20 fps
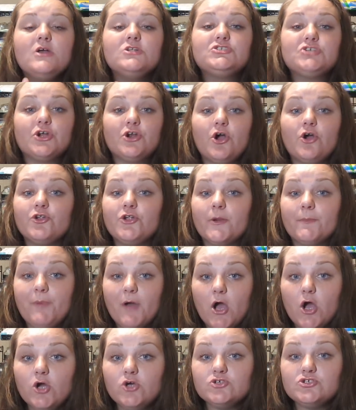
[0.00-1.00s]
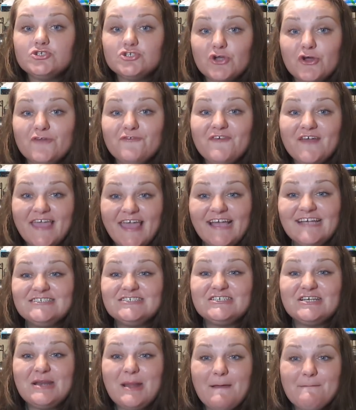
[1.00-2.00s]
turn on your post
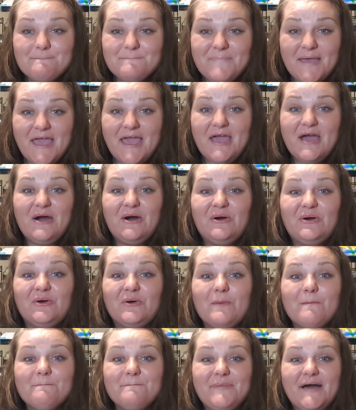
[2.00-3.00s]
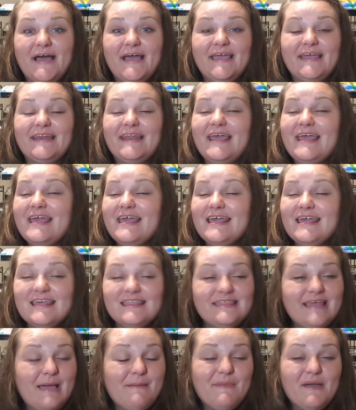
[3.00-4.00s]
notification bell button
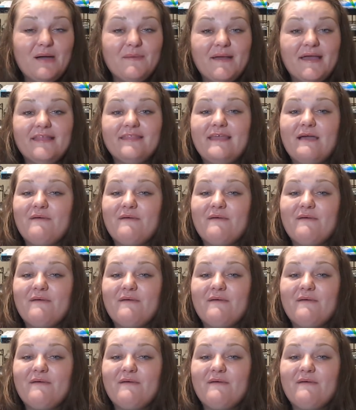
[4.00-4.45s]
hit that bell button.